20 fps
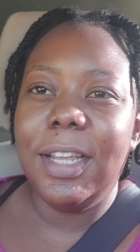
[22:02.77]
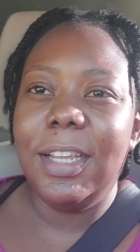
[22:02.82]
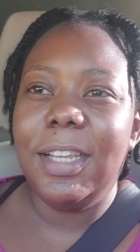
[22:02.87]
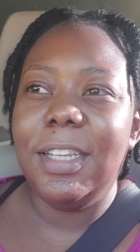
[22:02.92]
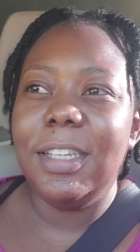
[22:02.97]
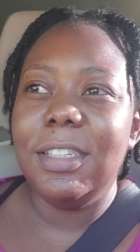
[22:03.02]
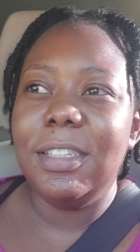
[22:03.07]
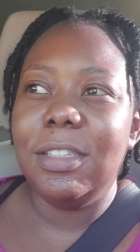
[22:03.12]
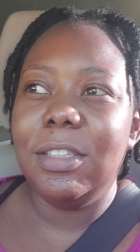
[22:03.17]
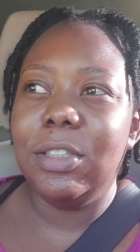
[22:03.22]
like
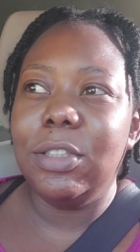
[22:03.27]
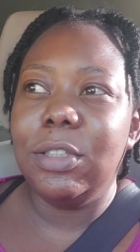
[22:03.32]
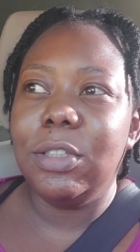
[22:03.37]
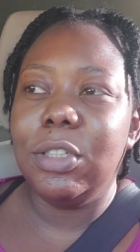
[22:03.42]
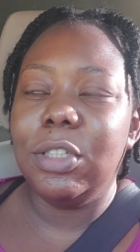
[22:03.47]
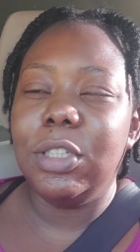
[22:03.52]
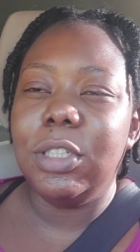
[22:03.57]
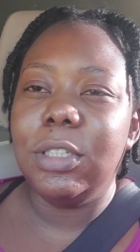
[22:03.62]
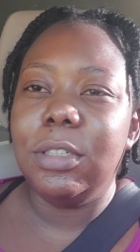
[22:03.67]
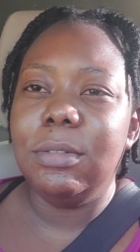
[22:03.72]
his
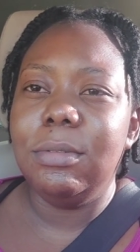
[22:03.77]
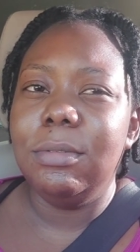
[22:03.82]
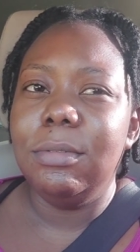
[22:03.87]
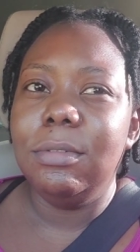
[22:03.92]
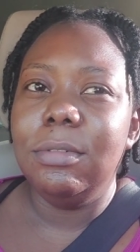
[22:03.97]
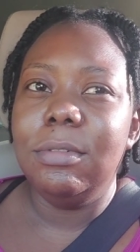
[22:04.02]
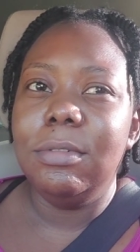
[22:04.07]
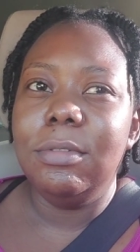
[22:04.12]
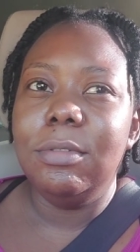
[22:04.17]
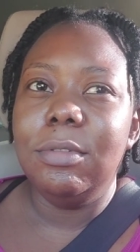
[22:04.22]

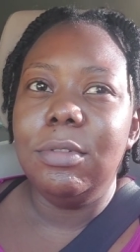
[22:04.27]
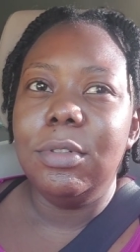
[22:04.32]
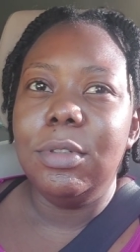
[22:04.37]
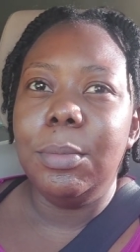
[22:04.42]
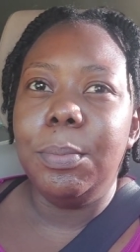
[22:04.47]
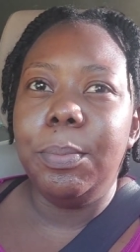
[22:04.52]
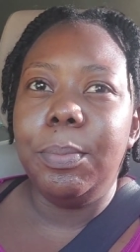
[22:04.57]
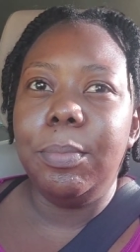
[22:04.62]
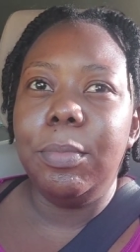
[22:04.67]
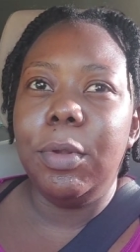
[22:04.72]

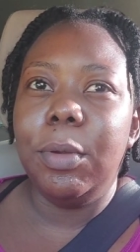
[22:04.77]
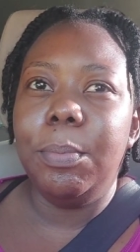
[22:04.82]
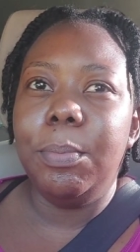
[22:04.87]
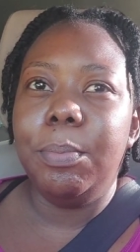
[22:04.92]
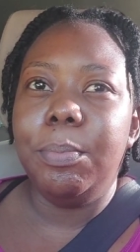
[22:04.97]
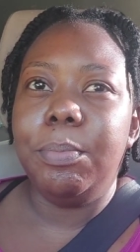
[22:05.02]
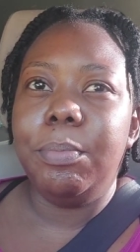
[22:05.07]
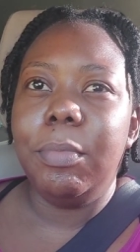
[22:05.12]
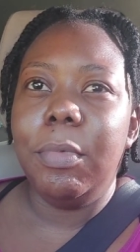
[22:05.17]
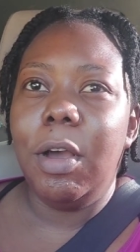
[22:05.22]
the the
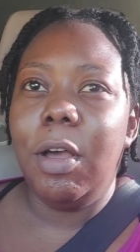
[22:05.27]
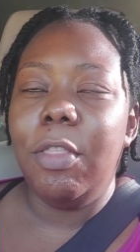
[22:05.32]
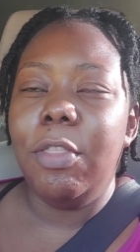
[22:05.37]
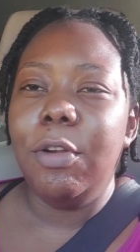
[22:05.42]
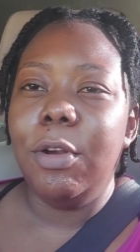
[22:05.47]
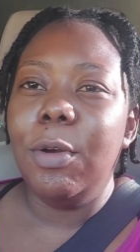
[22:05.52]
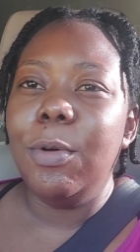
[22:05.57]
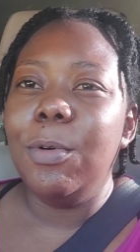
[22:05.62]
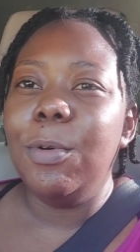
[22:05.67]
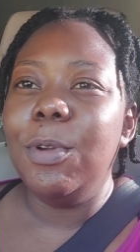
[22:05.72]

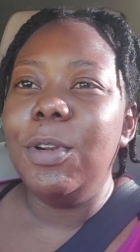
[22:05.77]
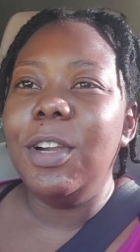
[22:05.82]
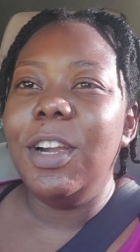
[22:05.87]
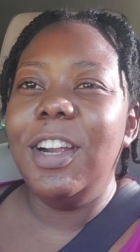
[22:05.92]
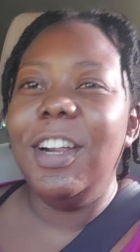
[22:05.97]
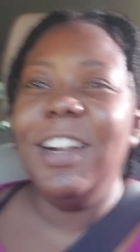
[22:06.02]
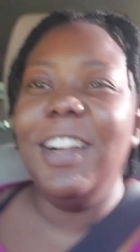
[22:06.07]
other owner